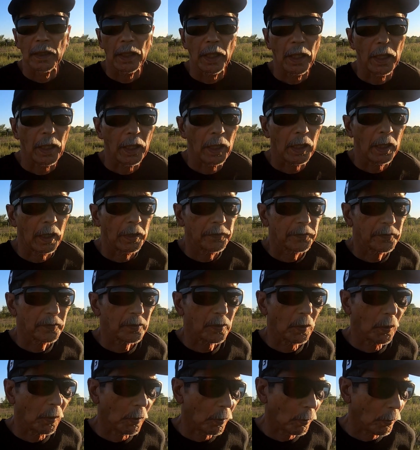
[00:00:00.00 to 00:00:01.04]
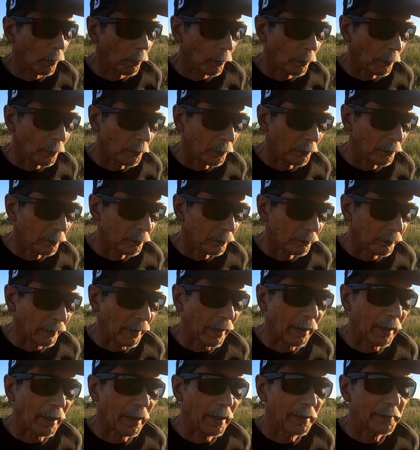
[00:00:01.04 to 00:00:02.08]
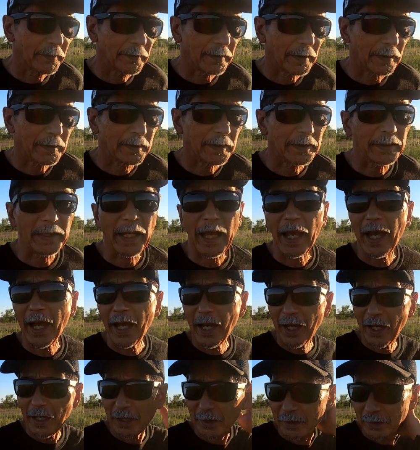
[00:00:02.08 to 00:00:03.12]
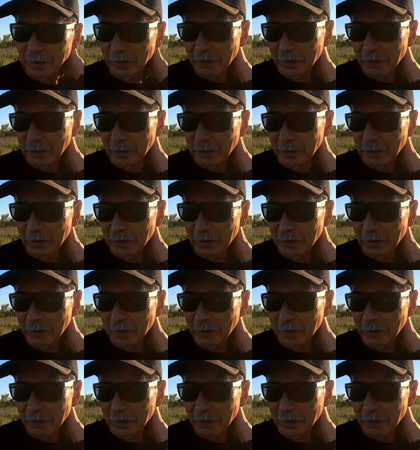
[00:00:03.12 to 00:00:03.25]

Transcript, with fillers: Uh, so realize that, yeah,